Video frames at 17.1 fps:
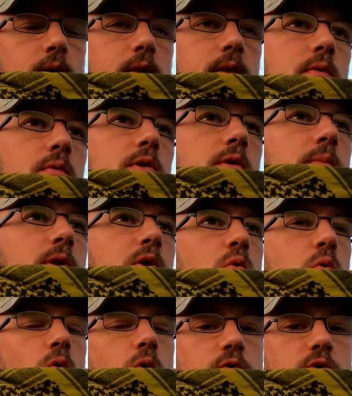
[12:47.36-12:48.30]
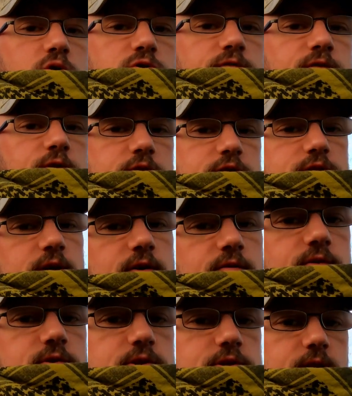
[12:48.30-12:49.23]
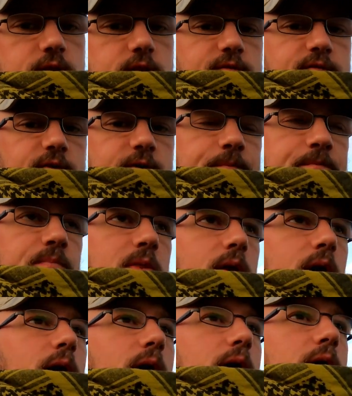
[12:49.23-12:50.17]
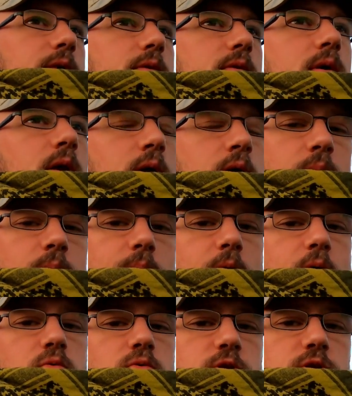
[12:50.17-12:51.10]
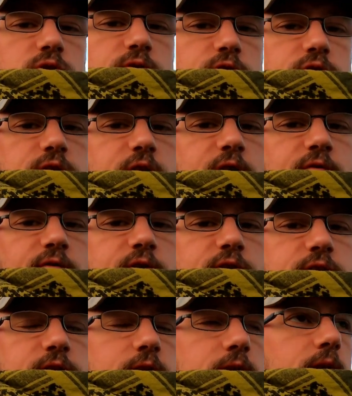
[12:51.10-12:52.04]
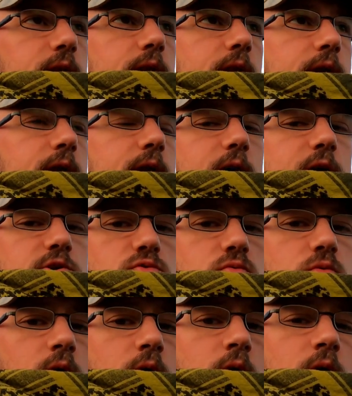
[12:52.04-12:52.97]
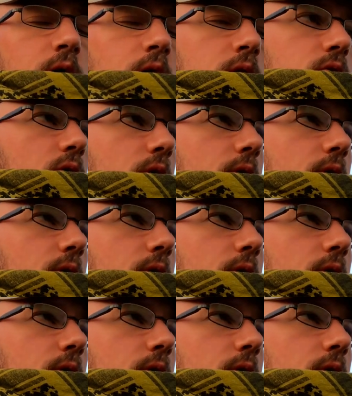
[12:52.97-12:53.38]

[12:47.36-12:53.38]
there would have been quarters for the servants to live and buildings for servicing the castle. Now,